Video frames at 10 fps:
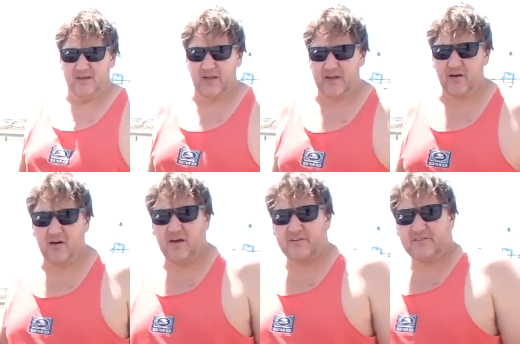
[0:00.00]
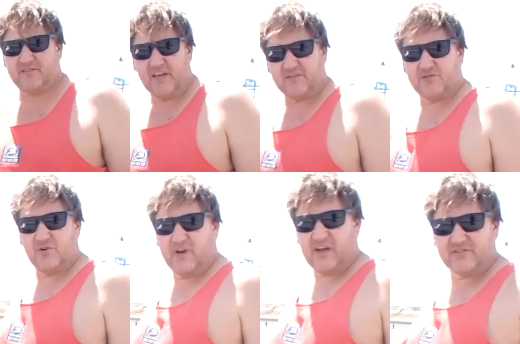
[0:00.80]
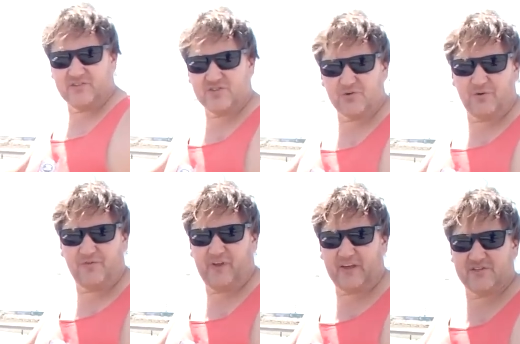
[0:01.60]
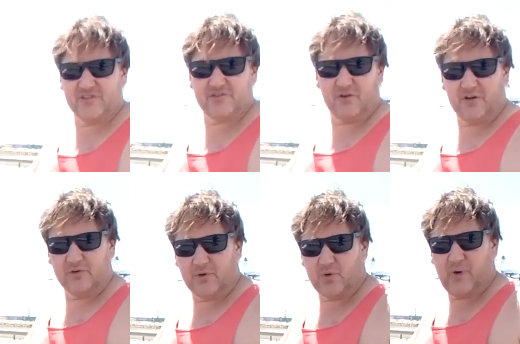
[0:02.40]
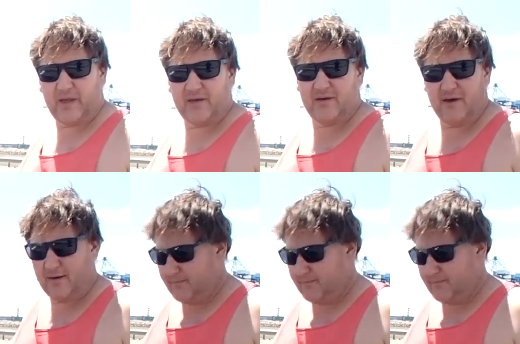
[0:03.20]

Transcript: G'day guys, thanks for joining us on ShortFlic. Just thought I'd do a quick um,